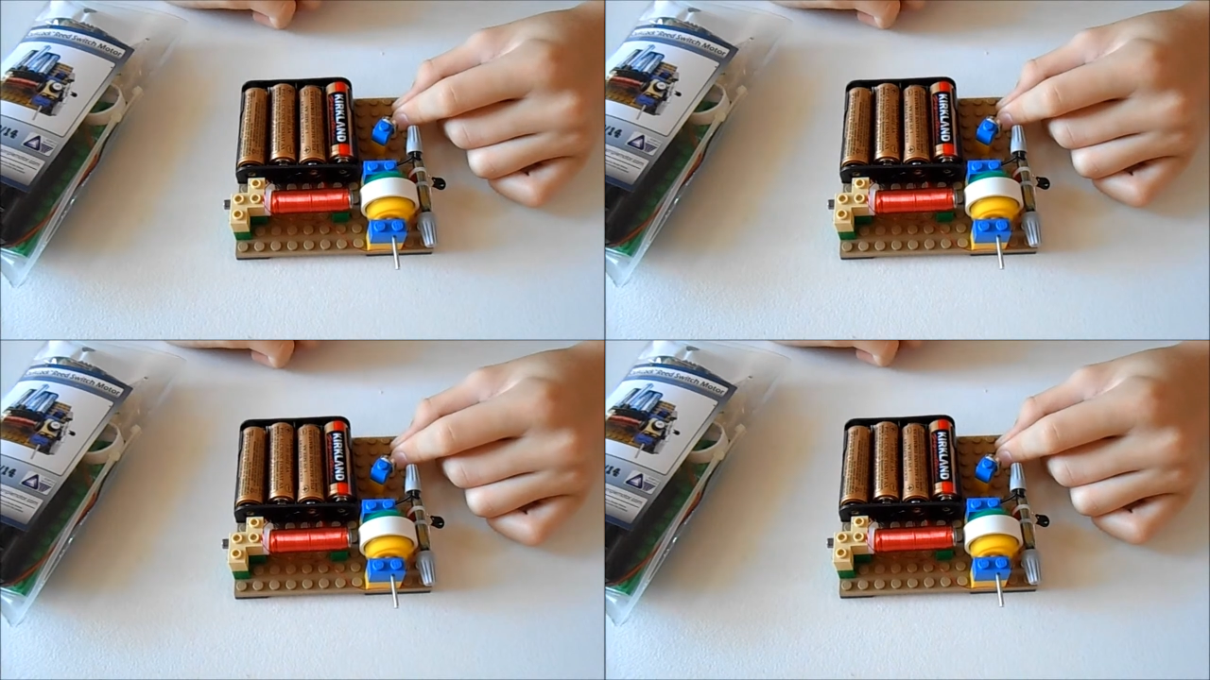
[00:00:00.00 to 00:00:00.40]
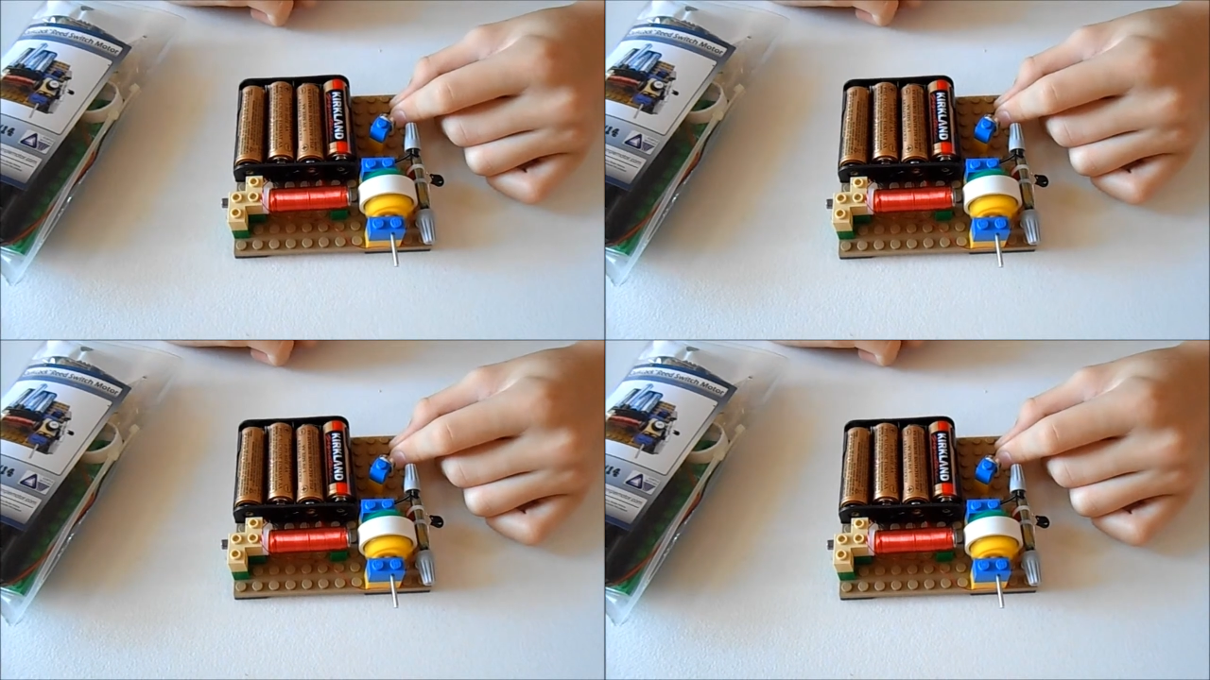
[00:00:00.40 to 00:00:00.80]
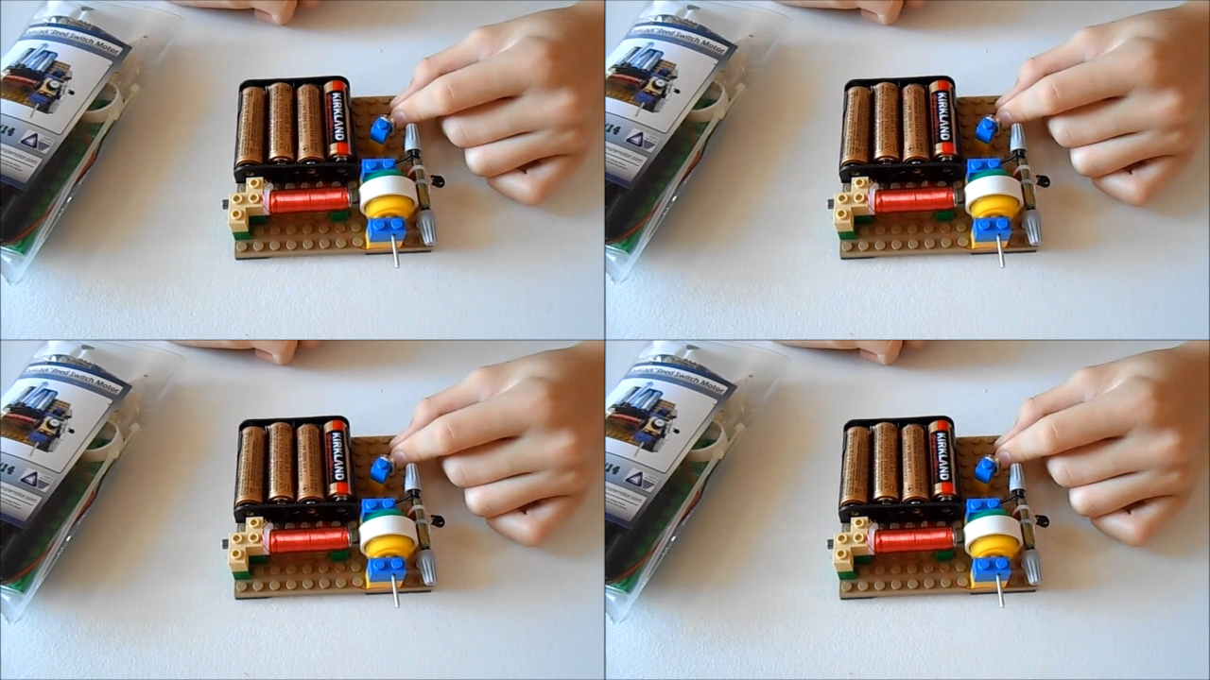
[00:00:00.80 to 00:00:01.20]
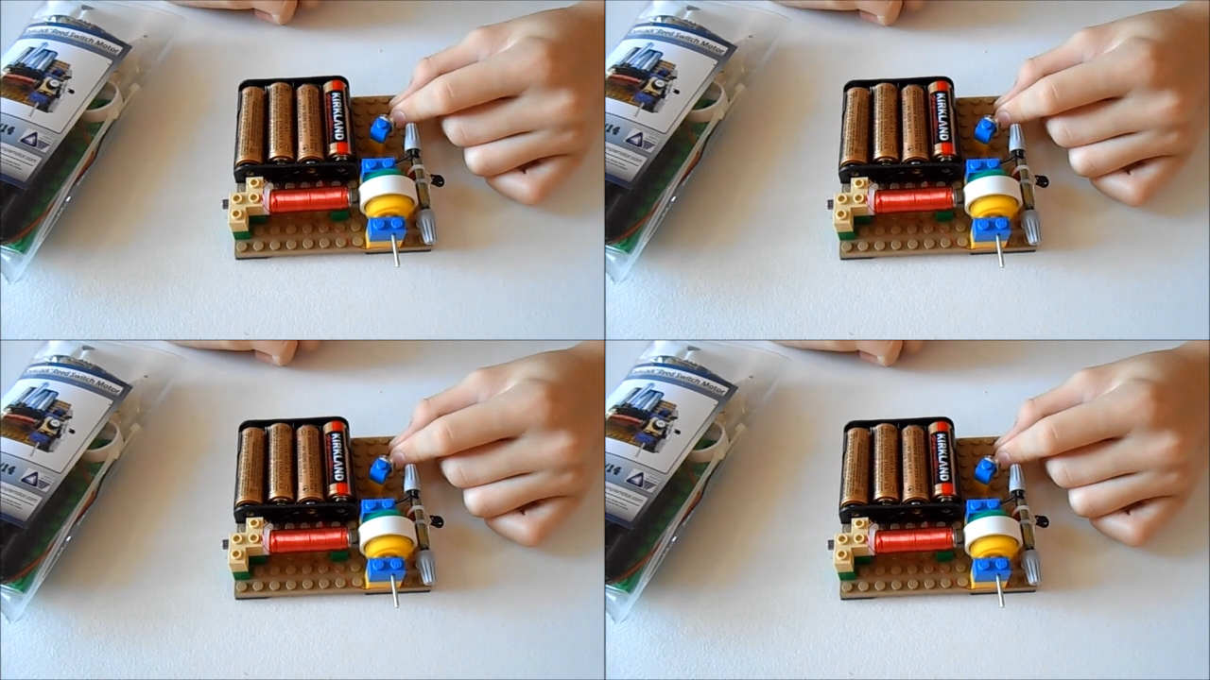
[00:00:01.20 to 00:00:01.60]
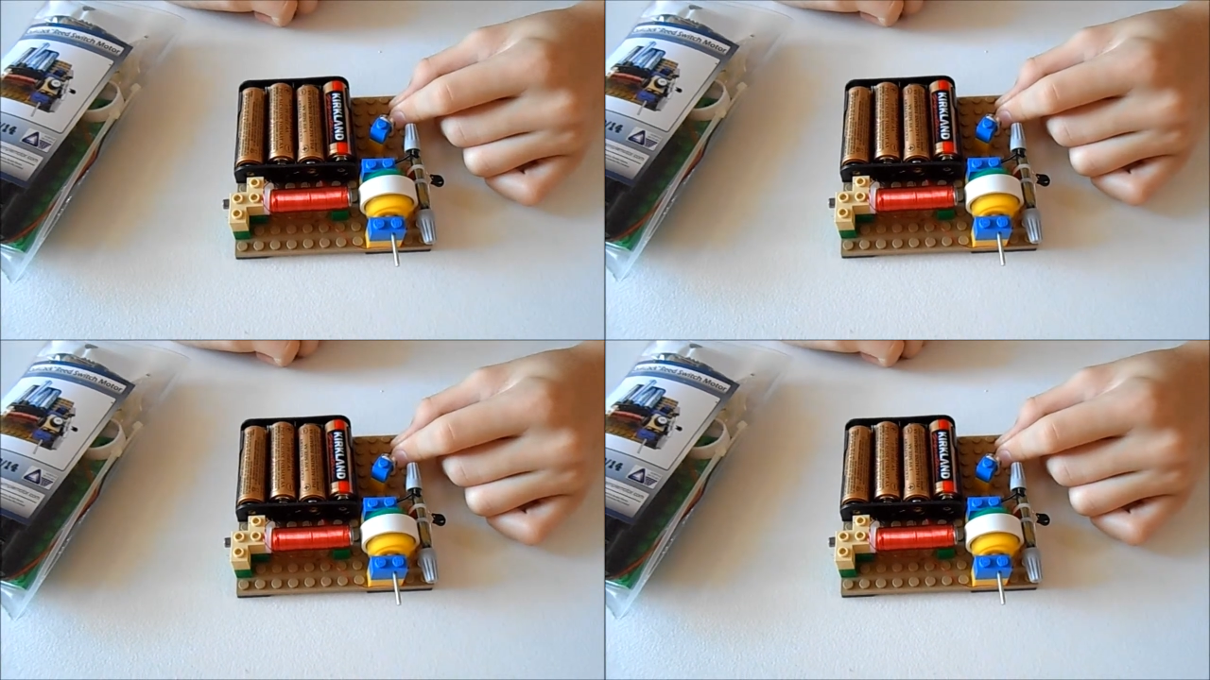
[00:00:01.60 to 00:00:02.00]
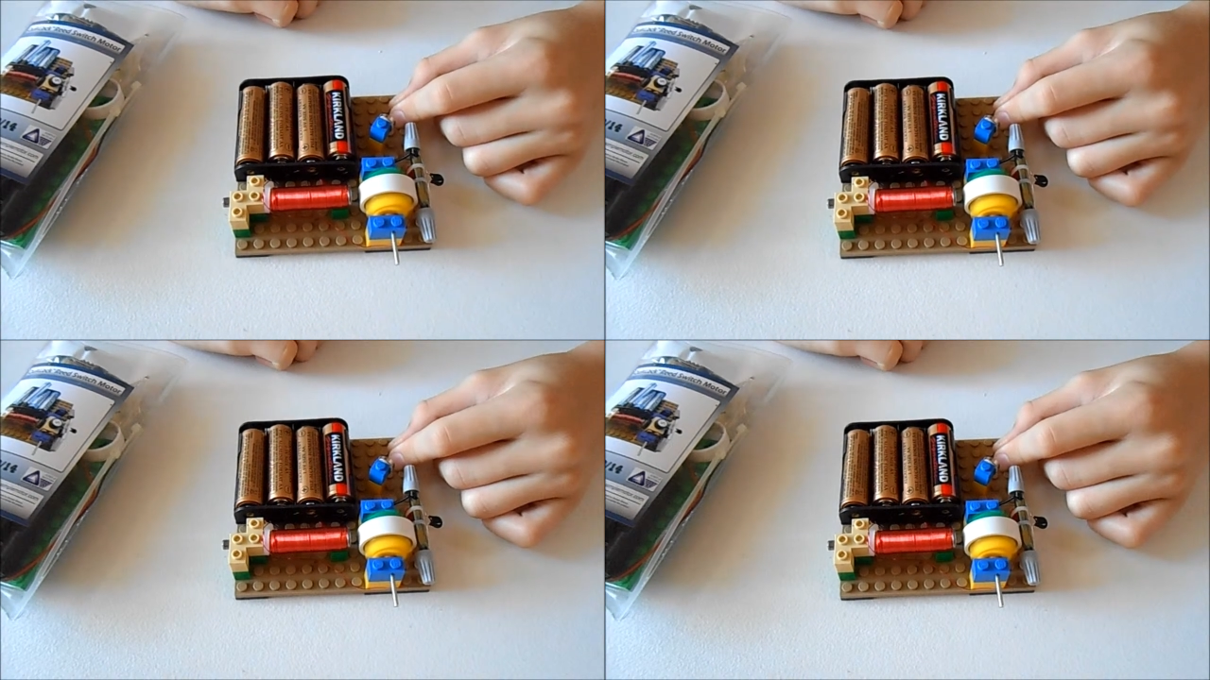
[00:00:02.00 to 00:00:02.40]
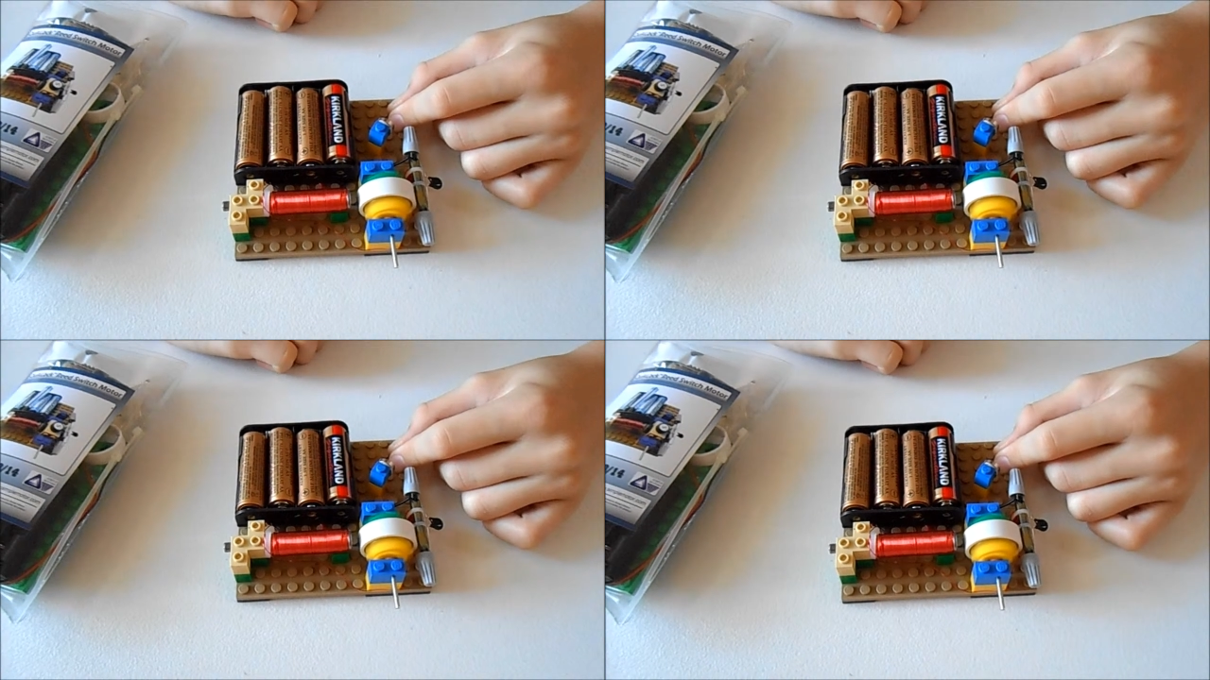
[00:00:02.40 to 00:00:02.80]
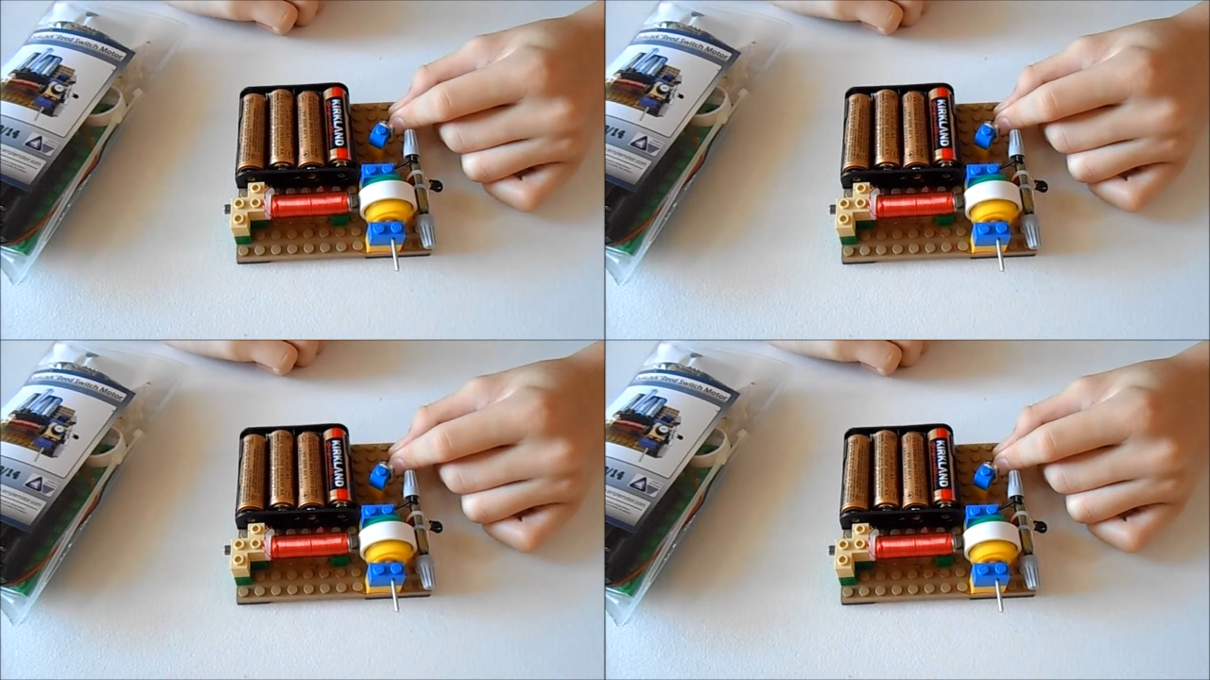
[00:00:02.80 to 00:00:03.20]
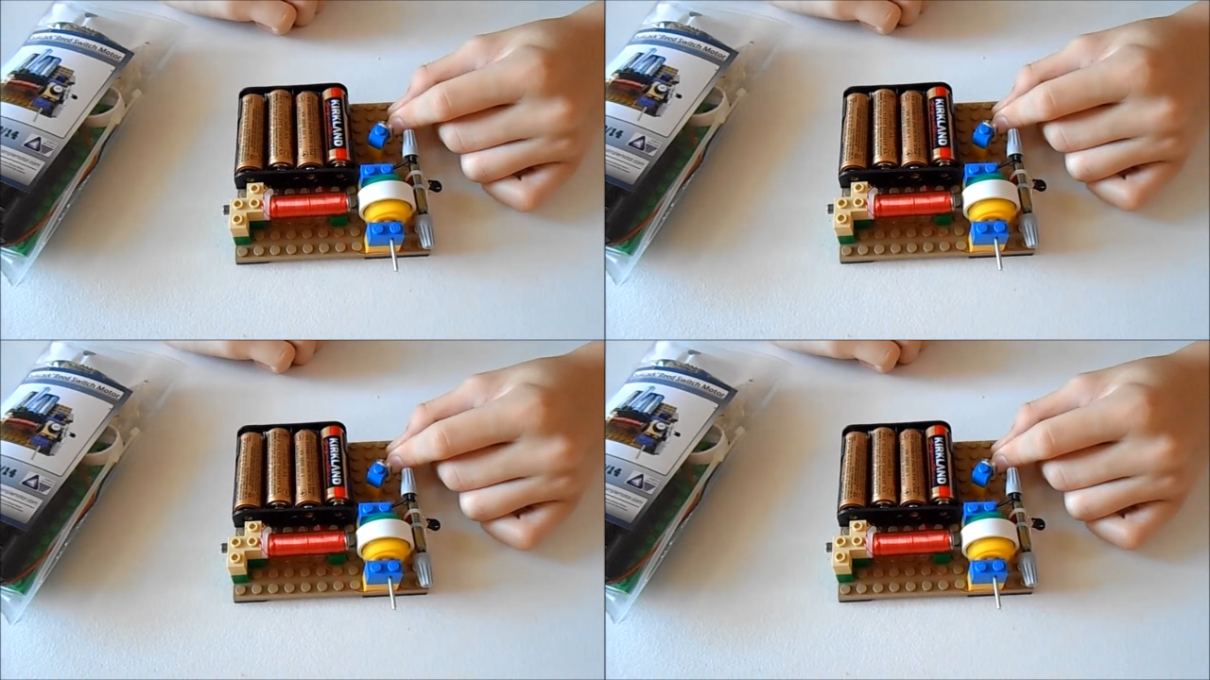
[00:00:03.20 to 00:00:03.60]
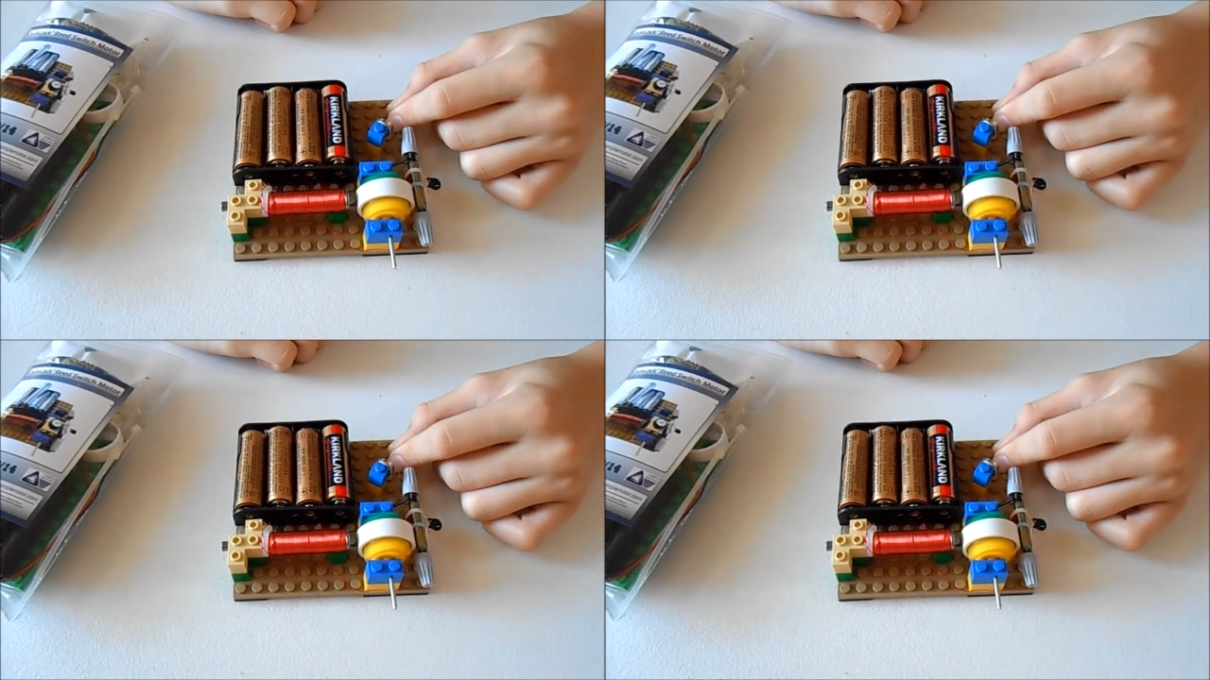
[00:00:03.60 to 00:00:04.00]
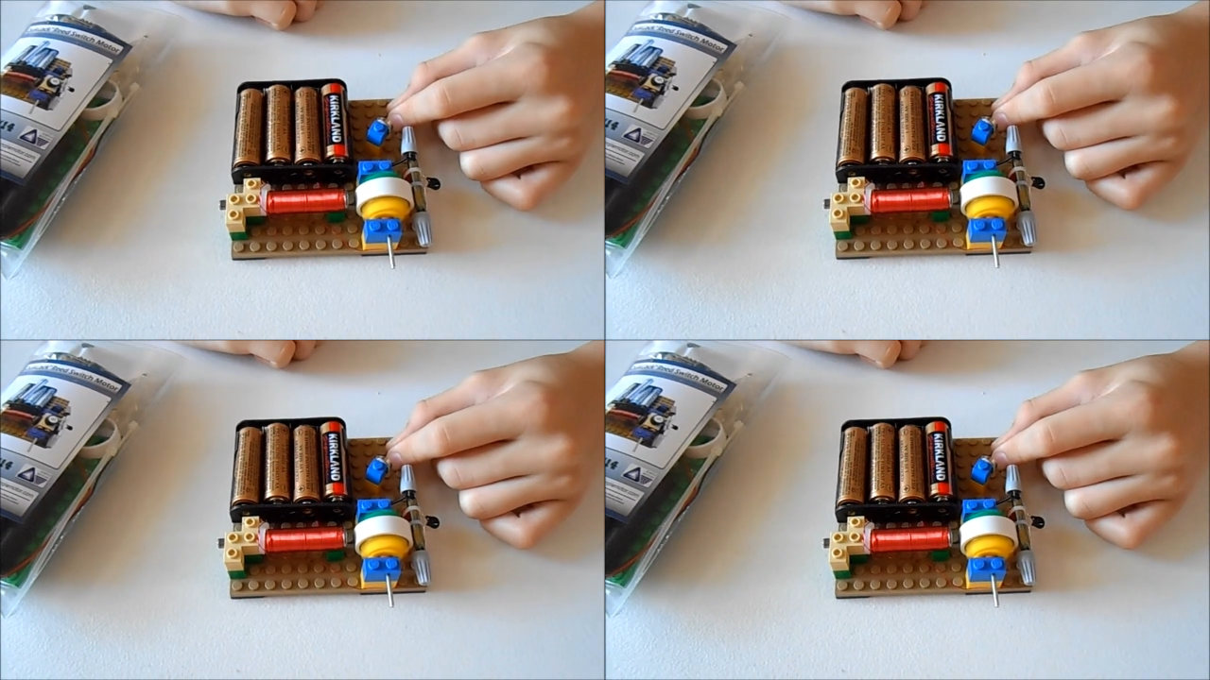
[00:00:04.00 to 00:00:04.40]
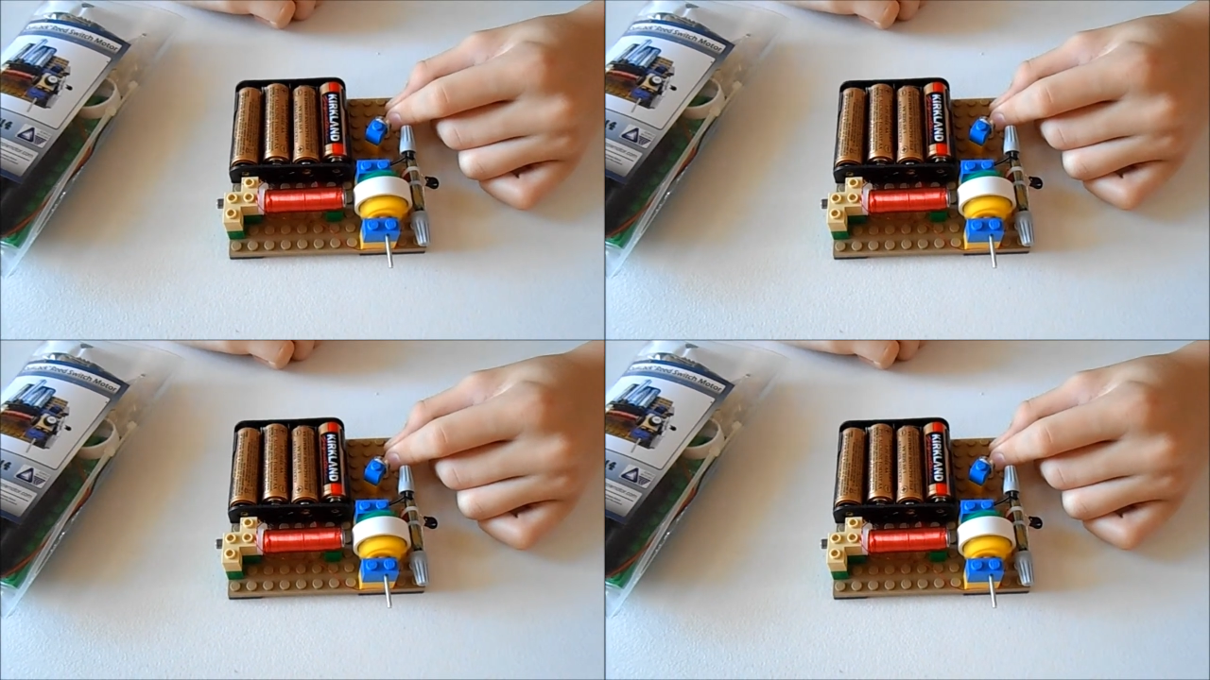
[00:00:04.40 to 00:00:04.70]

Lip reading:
[unreadable: no face in view]